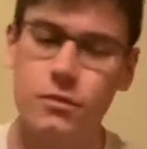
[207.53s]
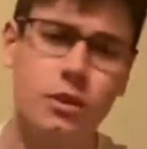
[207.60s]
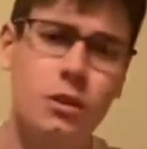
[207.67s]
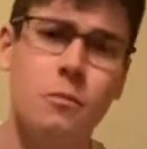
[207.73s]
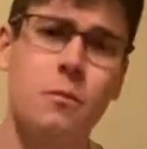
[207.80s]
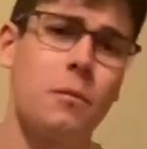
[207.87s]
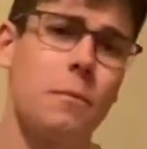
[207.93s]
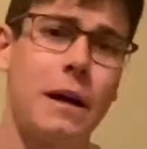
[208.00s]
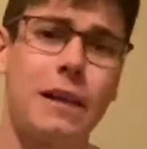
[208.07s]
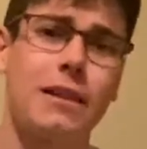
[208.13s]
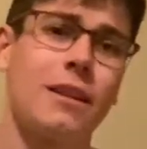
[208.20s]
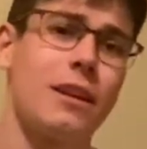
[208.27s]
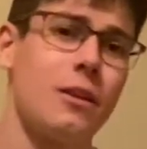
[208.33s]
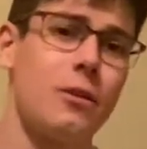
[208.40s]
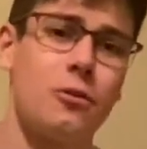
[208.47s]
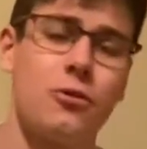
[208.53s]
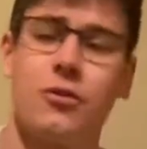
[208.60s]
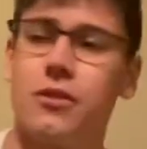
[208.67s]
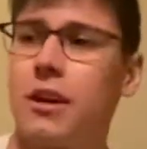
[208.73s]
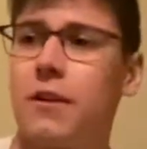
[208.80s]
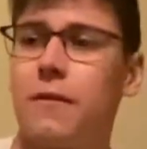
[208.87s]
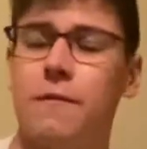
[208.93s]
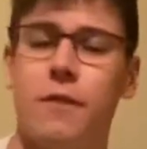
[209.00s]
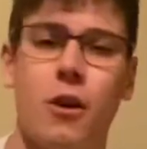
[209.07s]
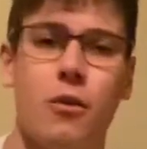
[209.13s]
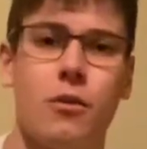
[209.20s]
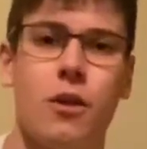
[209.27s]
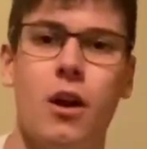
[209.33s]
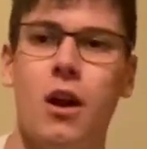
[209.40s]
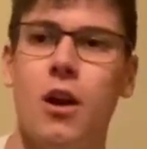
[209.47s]
But back then I literally just had a phone
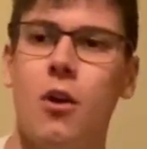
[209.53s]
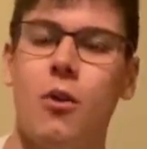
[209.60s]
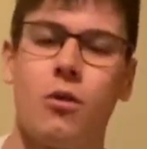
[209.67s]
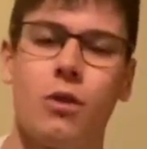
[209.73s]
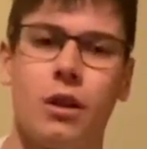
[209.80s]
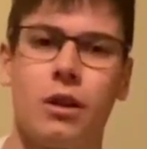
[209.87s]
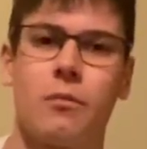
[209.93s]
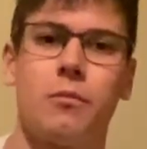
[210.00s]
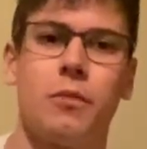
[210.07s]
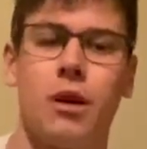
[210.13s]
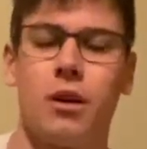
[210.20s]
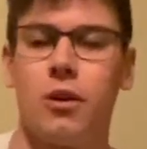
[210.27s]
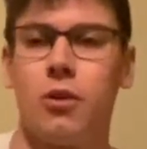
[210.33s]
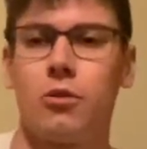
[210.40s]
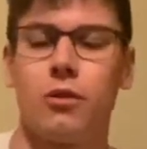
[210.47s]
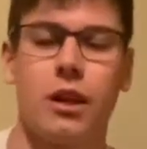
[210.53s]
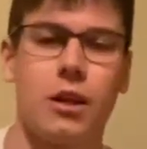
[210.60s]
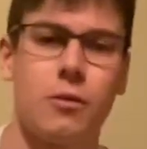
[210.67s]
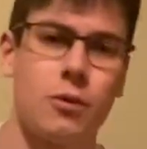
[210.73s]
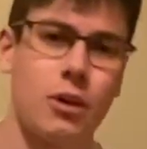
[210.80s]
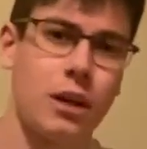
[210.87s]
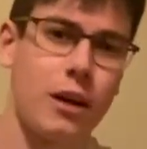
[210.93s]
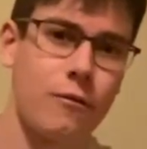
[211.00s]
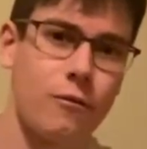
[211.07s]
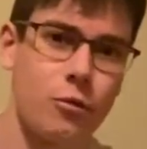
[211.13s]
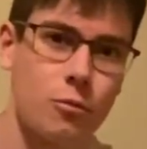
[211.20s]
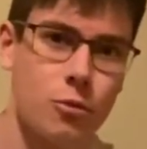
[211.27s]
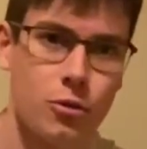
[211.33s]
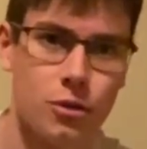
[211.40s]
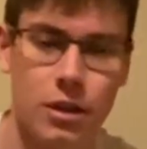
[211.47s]
or like an old camera I got for a
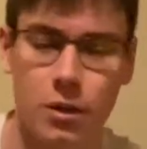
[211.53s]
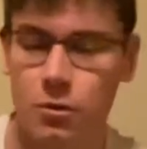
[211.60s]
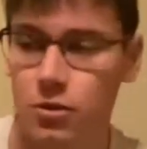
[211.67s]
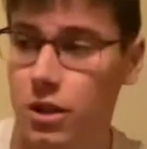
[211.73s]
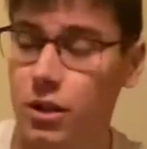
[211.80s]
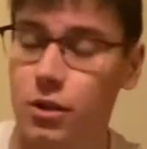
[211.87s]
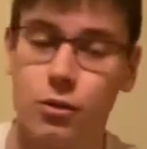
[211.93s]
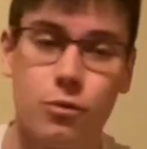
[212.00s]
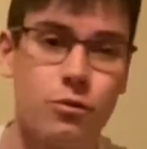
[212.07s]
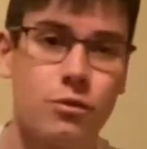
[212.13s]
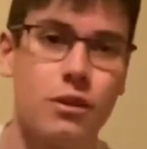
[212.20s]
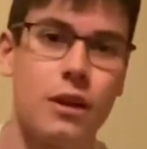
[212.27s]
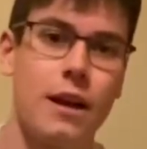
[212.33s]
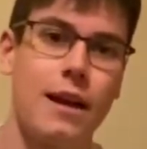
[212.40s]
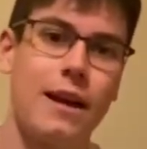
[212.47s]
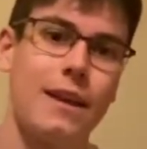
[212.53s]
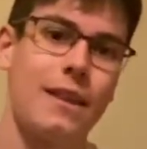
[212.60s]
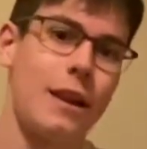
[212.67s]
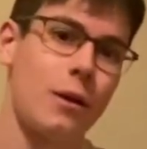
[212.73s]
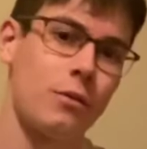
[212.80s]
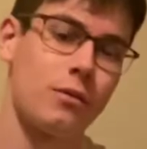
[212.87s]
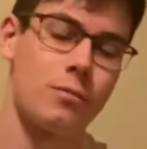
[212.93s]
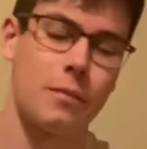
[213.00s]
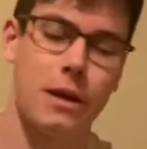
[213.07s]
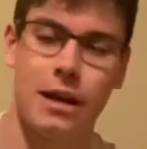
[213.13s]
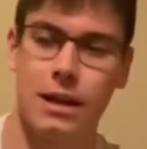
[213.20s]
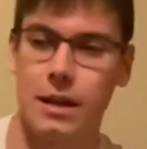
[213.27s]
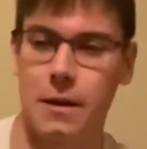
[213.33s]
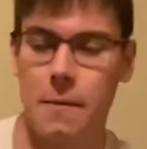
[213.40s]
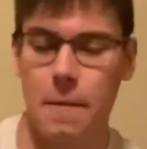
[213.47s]
birthday, which I used, and that was about
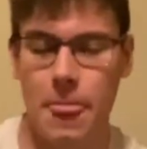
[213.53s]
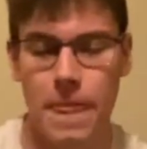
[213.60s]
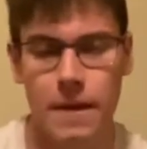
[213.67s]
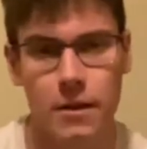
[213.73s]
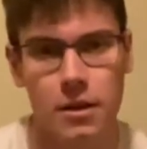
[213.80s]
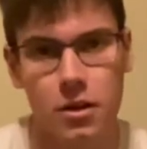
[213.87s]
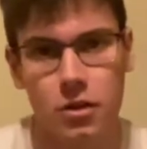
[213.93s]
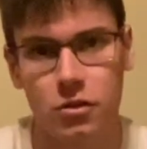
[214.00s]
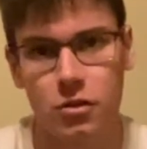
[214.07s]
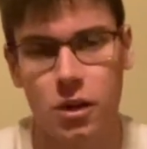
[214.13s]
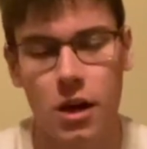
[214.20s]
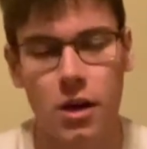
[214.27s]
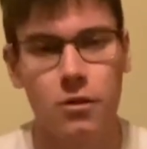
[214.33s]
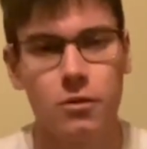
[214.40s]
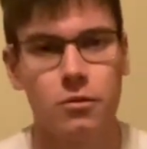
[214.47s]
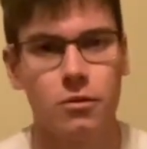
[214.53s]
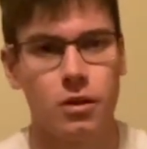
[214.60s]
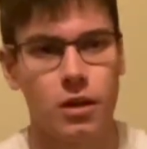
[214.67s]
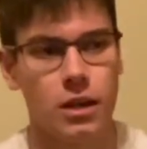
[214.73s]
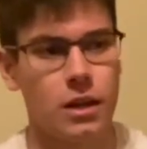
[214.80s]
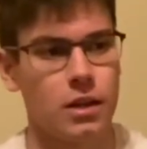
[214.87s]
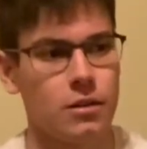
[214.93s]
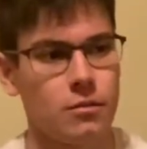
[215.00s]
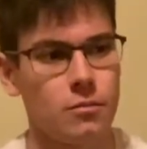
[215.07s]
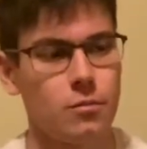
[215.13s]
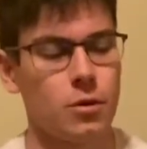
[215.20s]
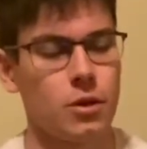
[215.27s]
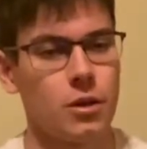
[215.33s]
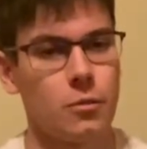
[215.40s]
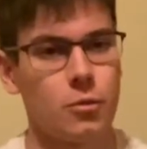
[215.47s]
it. So now, again,
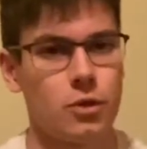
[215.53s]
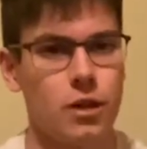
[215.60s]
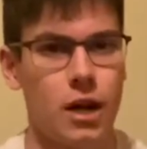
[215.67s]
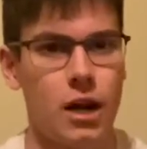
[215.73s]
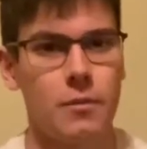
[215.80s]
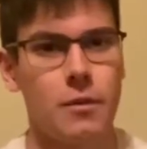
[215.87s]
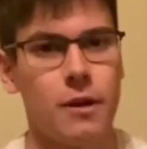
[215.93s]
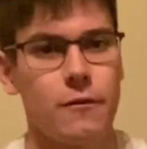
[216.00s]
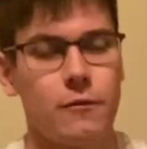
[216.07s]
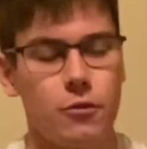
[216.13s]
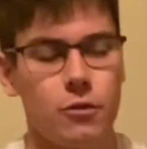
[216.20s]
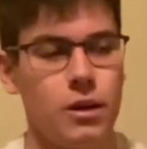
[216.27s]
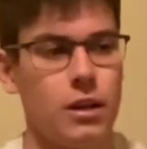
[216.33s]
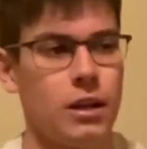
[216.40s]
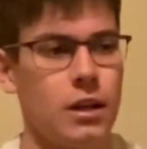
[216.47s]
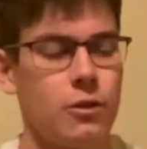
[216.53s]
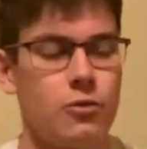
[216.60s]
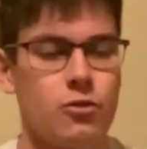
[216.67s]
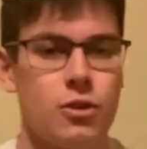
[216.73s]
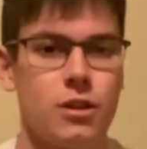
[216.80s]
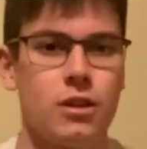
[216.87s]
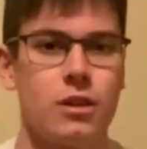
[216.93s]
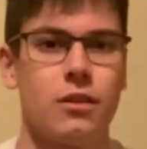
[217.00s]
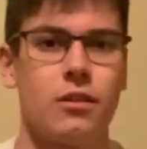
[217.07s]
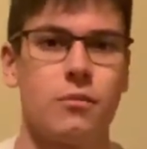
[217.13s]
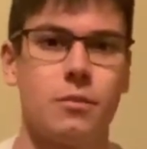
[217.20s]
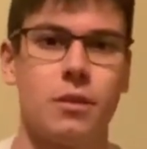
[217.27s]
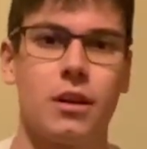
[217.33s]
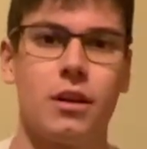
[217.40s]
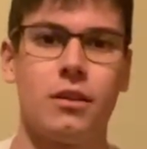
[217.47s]
putting more time, effort, and energy into this
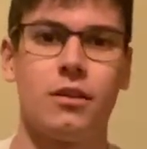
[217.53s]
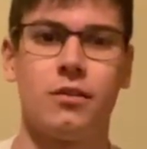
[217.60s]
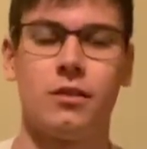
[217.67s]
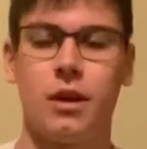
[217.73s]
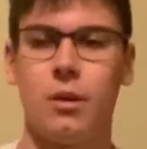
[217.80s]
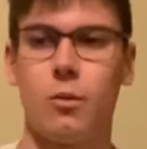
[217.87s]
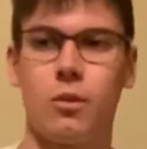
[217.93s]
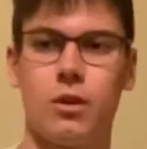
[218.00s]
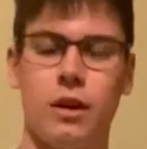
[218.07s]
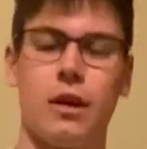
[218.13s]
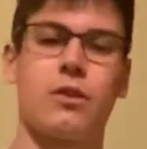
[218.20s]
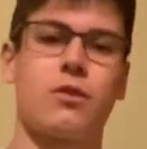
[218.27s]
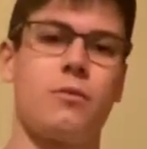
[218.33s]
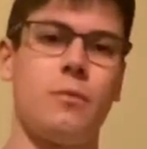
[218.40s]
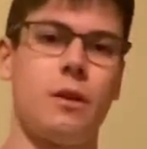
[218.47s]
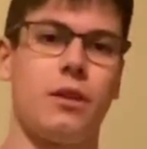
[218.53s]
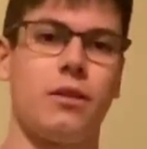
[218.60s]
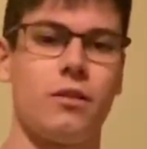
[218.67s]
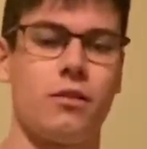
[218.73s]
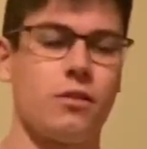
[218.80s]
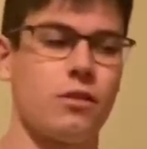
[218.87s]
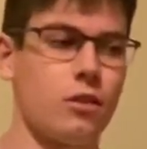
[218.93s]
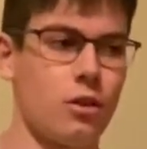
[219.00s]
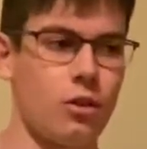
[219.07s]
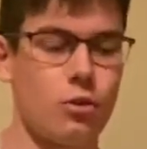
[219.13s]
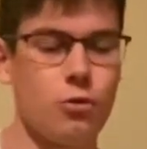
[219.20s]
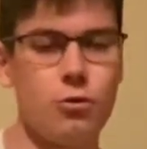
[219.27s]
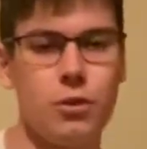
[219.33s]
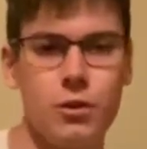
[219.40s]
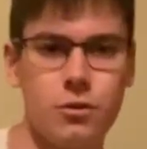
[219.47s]
because I want to actually make this a
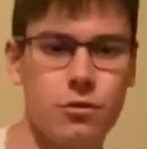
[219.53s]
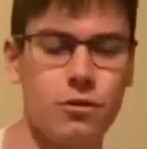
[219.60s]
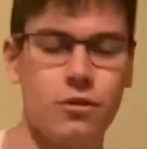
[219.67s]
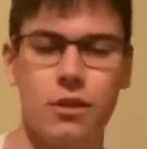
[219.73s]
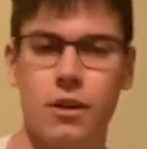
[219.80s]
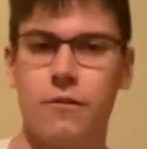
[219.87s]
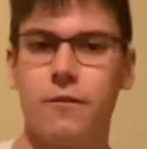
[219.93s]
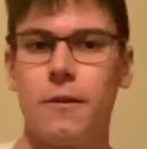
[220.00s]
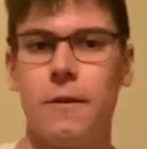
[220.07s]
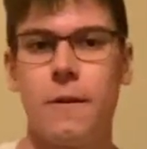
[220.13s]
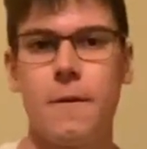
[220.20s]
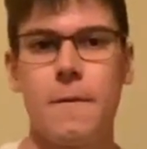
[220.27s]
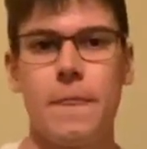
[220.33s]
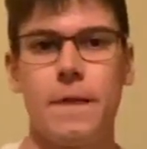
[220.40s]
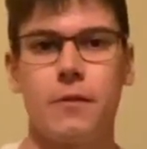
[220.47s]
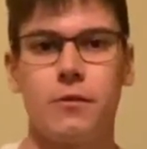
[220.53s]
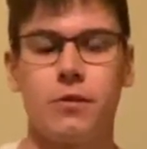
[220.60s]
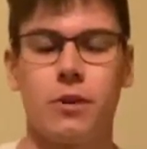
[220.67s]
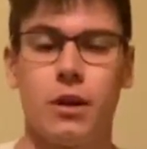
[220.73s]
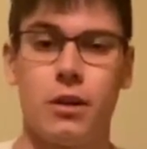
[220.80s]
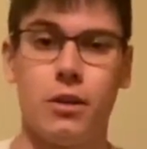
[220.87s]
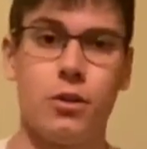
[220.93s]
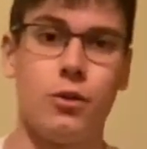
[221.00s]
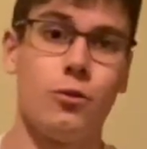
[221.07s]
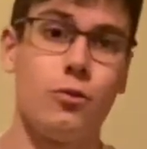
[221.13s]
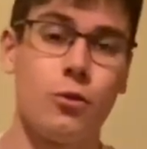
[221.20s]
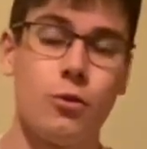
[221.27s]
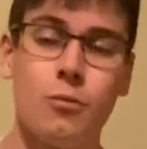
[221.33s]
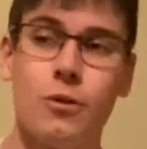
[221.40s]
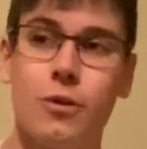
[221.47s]
career and stuff. So again,
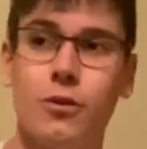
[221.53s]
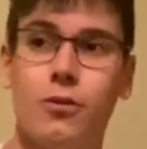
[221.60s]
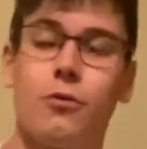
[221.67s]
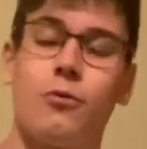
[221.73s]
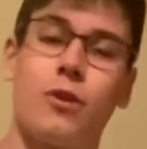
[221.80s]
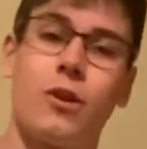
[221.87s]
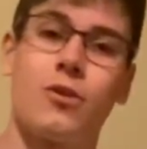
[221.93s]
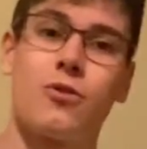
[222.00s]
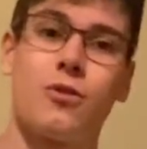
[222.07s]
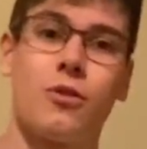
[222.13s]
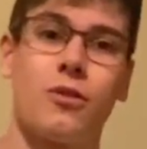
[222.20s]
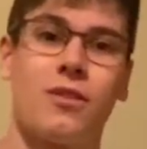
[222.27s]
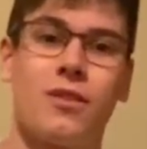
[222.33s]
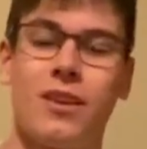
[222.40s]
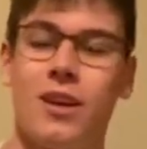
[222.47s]
YouTube, great choice.